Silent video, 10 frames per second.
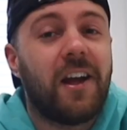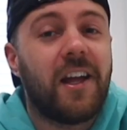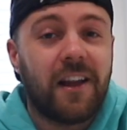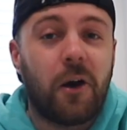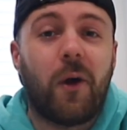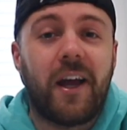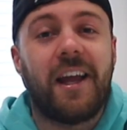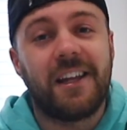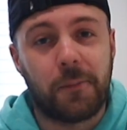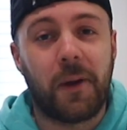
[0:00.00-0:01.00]
in that way,
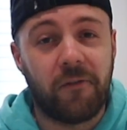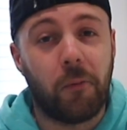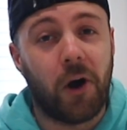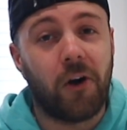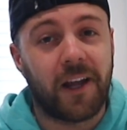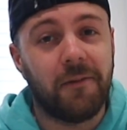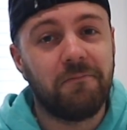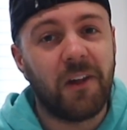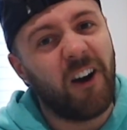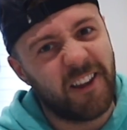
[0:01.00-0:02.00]
it's a bit of a bargain,
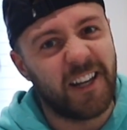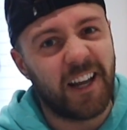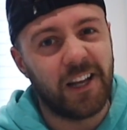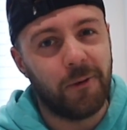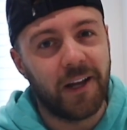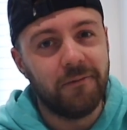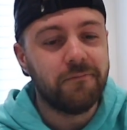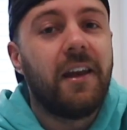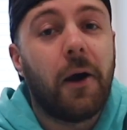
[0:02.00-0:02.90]
I think anyway.